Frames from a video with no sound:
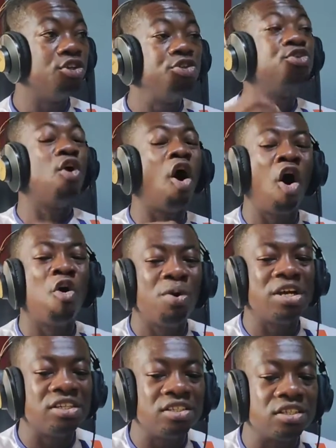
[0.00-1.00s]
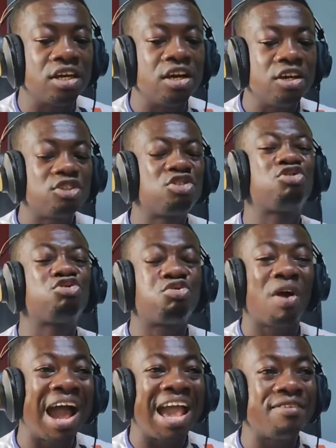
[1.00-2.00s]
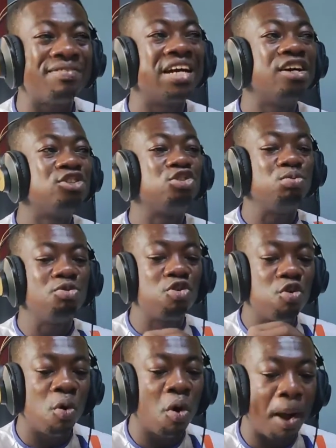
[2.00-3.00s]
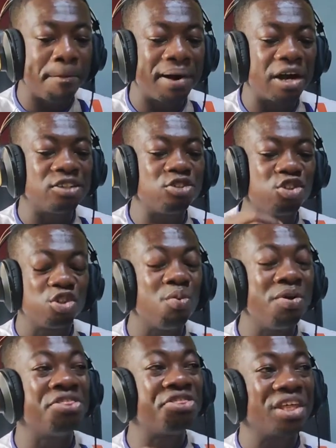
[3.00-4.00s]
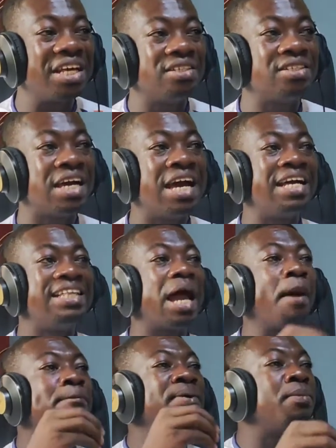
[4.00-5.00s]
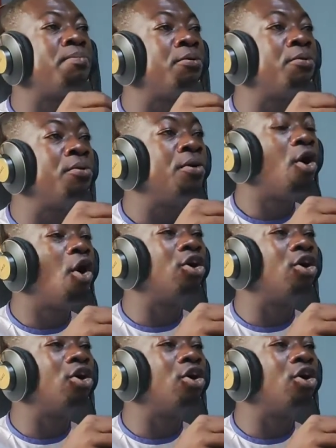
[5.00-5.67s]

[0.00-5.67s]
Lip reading: you always strive to go about doing things that people